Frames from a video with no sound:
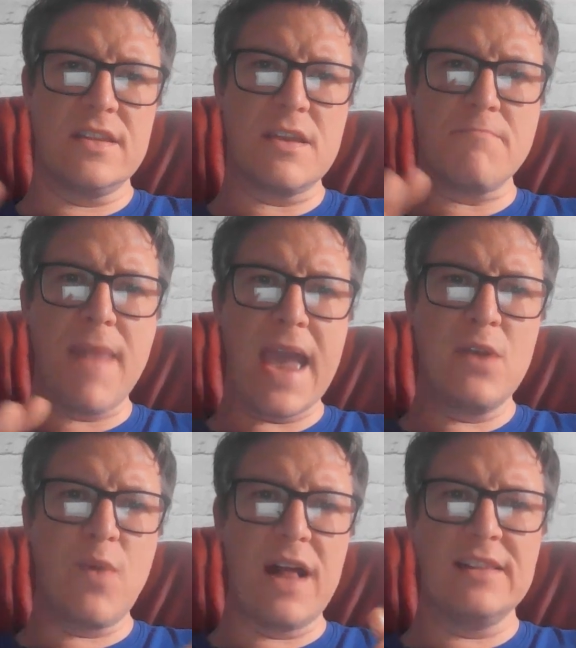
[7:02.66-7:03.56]
you
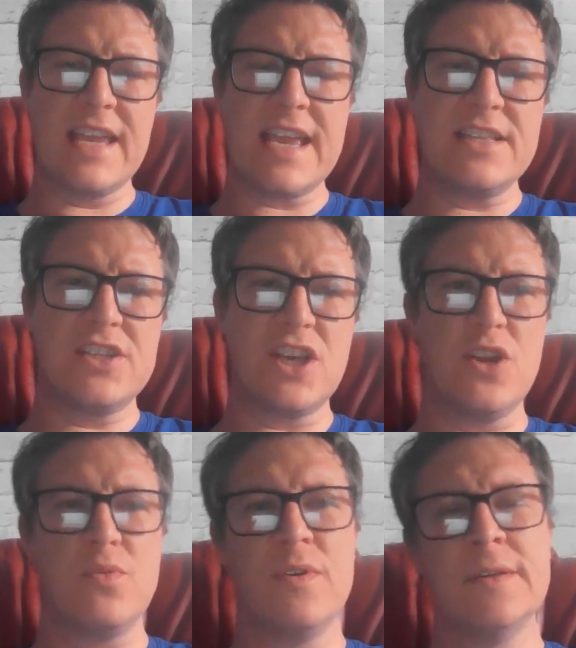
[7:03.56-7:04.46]
may well need
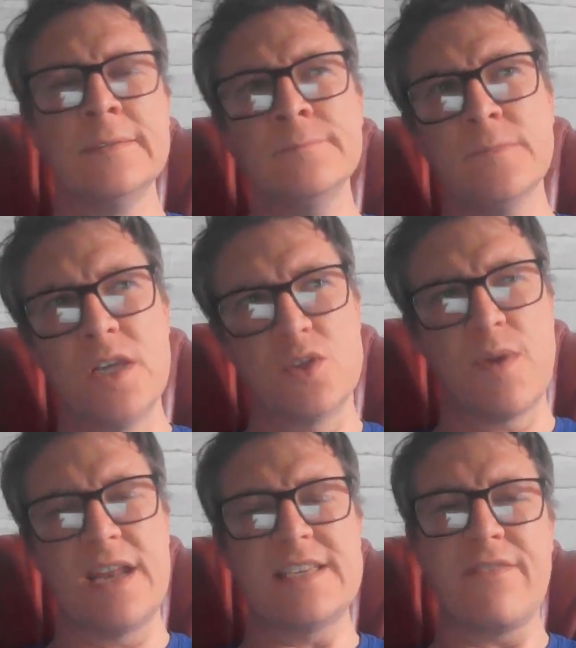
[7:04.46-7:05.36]
to, as
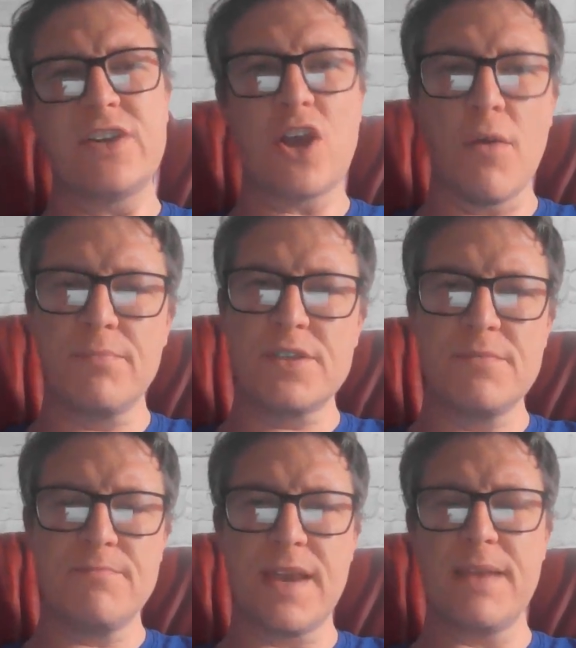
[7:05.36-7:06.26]
well as having
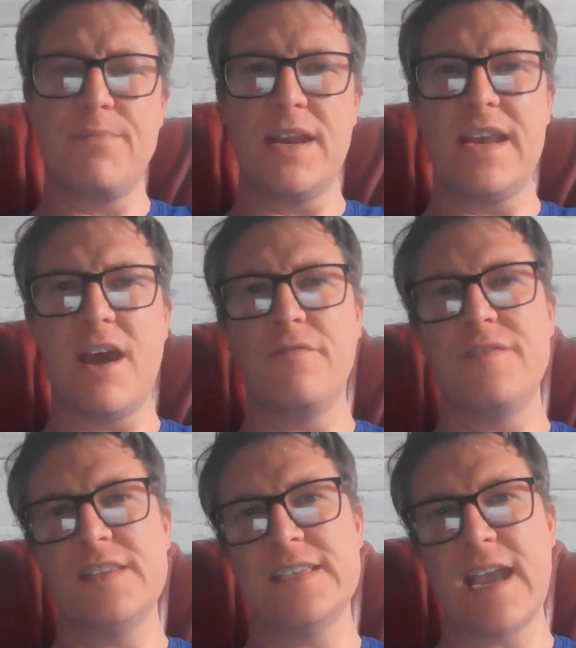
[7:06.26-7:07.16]
competent people in
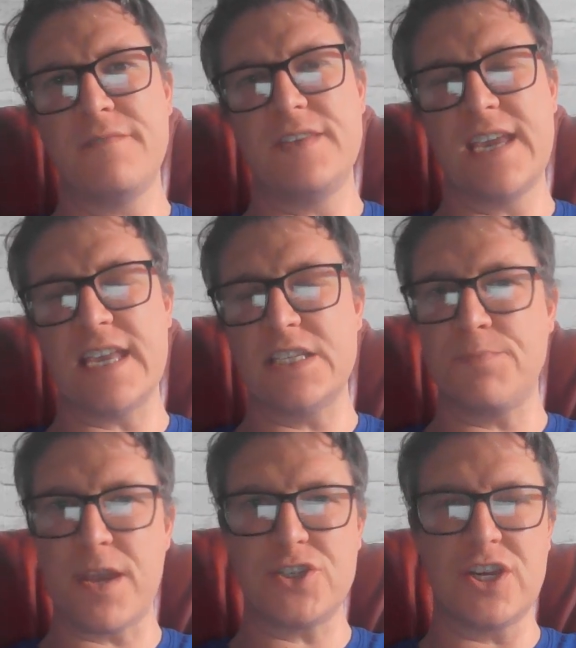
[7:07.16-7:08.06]
health and safety, get
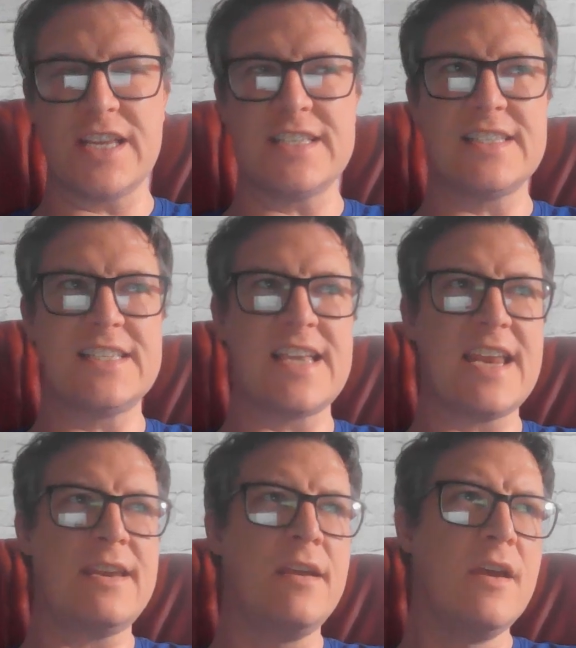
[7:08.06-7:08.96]
specialists
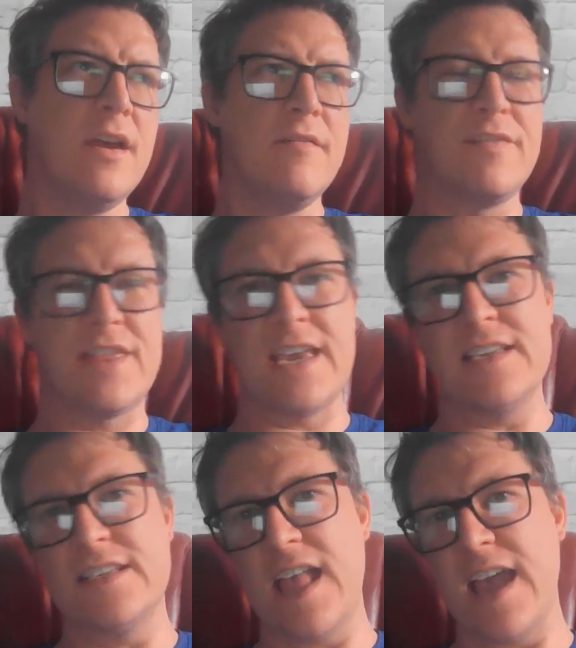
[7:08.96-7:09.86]
in for
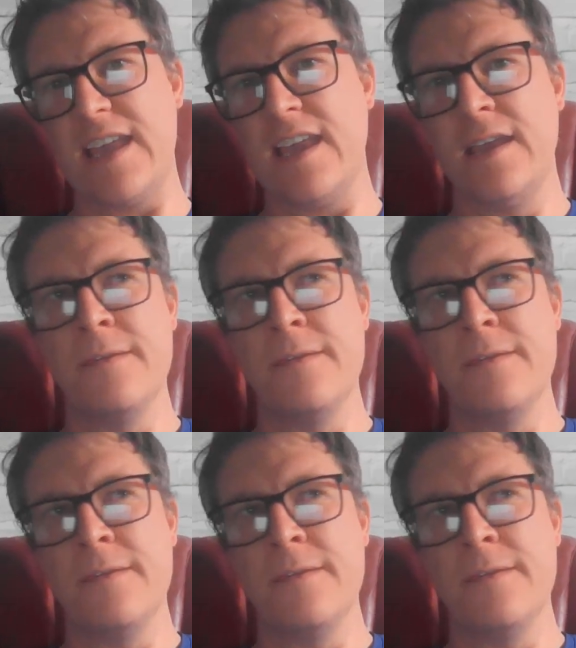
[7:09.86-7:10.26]
things like,